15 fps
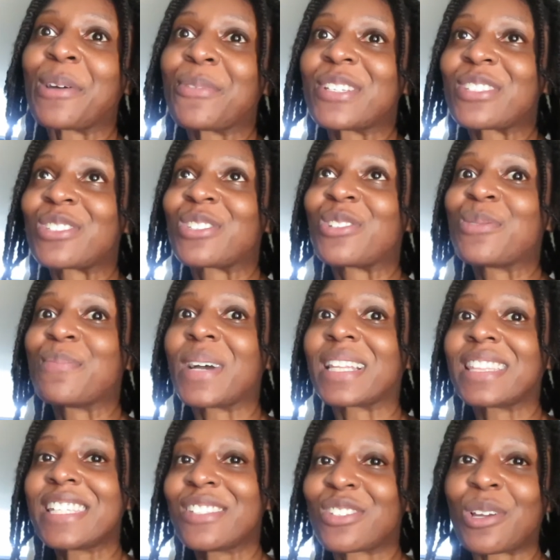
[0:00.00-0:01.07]
I went to do my
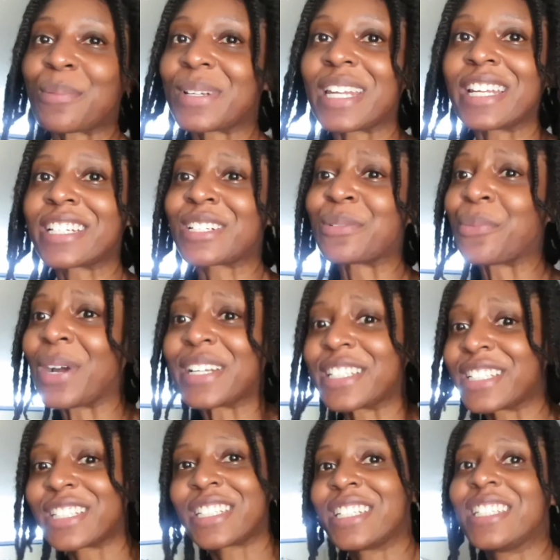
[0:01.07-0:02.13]
lease termination, why
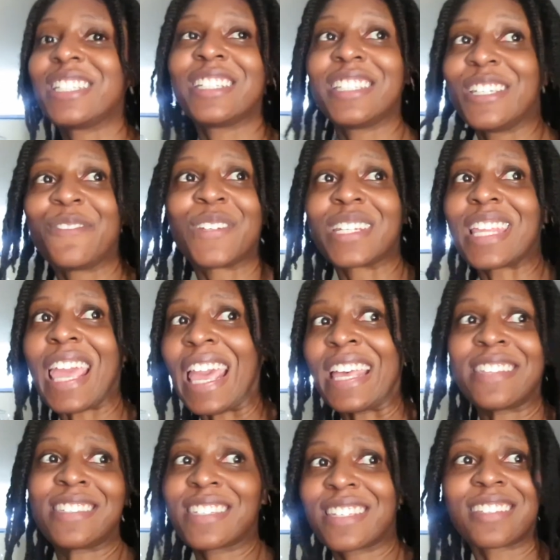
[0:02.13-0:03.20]
didn't she even
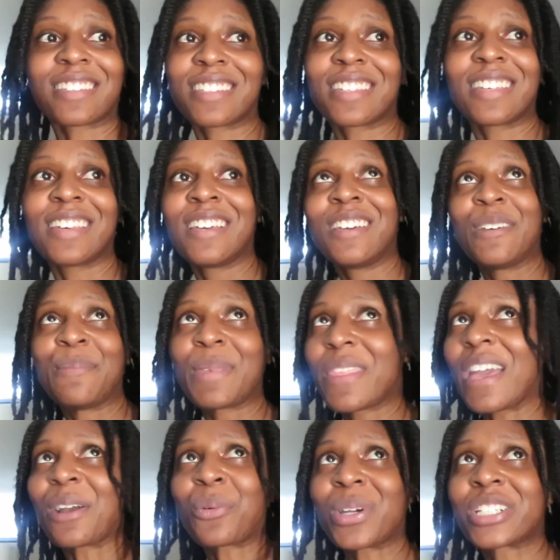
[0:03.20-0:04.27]
ask me
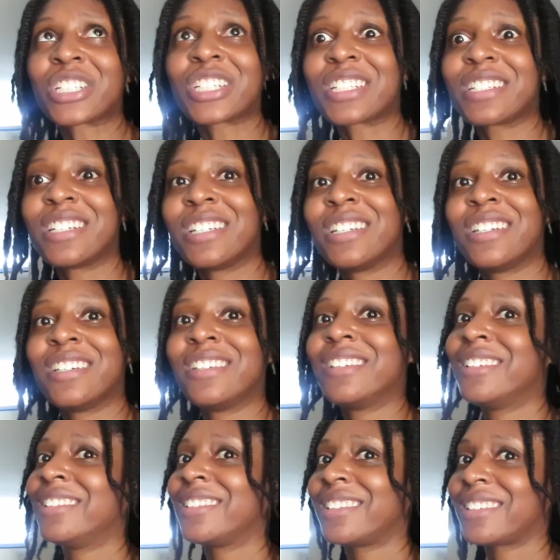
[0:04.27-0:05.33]
that question?
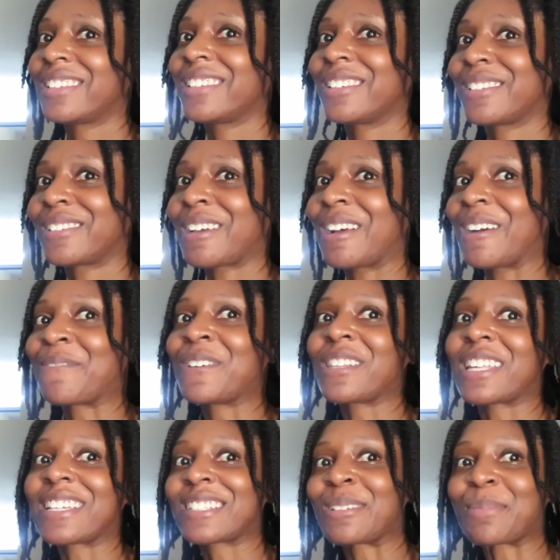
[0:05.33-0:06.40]
Like, I feel
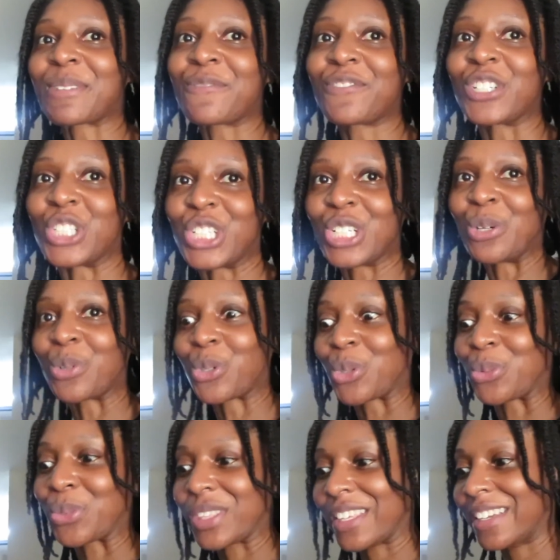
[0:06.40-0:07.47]
like something fishy going
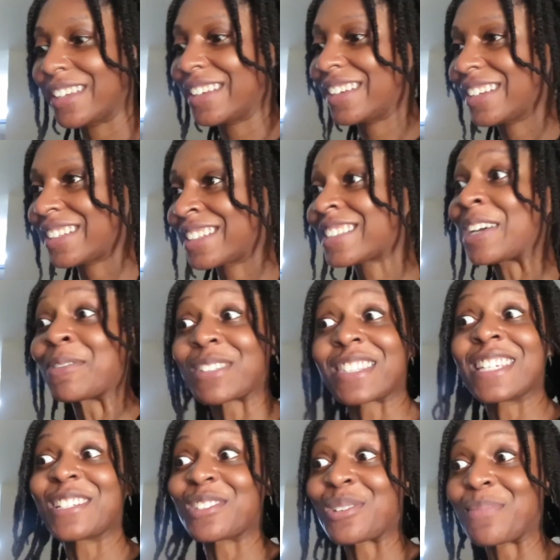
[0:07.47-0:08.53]
on with that. Because I was
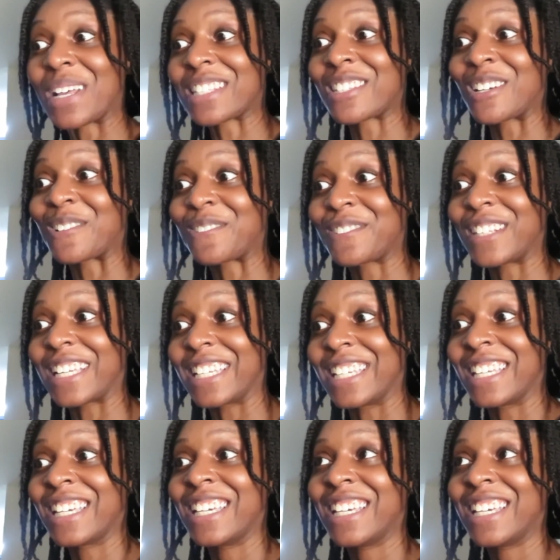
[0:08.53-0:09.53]
thinking to myself, like,